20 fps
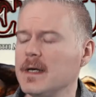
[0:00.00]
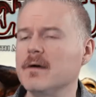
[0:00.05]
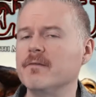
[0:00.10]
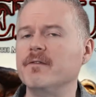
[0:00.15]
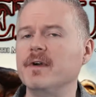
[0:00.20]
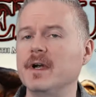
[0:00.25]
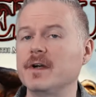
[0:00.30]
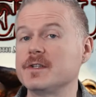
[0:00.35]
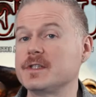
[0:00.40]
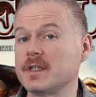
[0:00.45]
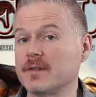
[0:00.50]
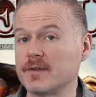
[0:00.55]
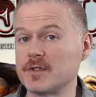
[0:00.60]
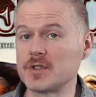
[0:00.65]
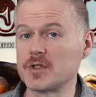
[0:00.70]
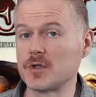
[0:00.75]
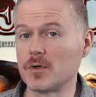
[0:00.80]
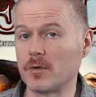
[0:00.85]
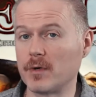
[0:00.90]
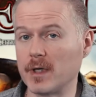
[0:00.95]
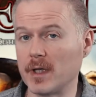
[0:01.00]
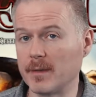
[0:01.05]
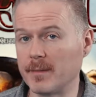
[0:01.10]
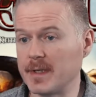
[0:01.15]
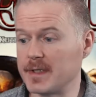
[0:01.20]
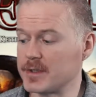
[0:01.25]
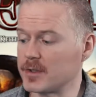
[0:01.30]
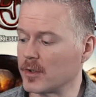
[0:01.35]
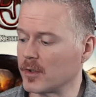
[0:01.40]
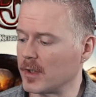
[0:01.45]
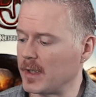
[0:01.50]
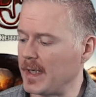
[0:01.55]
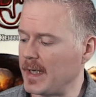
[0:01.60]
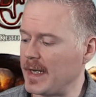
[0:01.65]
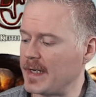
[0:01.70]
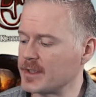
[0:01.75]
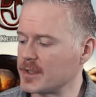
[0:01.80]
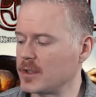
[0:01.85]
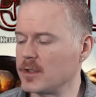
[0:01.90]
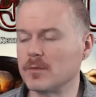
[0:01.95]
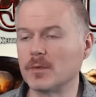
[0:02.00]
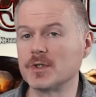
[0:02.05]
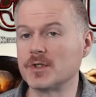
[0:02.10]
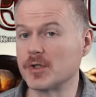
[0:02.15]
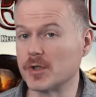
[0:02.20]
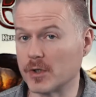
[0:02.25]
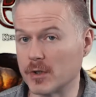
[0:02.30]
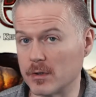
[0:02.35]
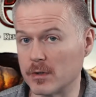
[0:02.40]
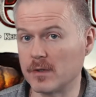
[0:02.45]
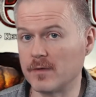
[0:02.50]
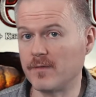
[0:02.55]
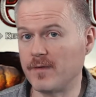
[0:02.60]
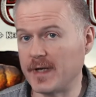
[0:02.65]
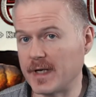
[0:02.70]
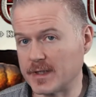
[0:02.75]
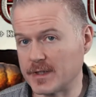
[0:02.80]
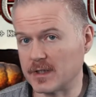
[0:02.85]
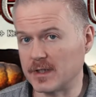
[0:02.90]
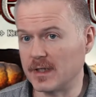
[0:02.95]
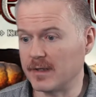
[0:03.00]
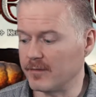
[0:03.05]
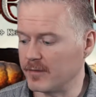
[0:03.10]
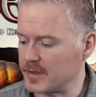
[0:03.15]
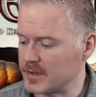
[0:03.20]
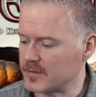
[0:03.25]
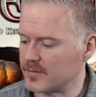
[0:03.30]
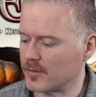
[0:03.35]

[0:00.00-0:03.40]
Various different story elements are going to ask you what your current faction level is.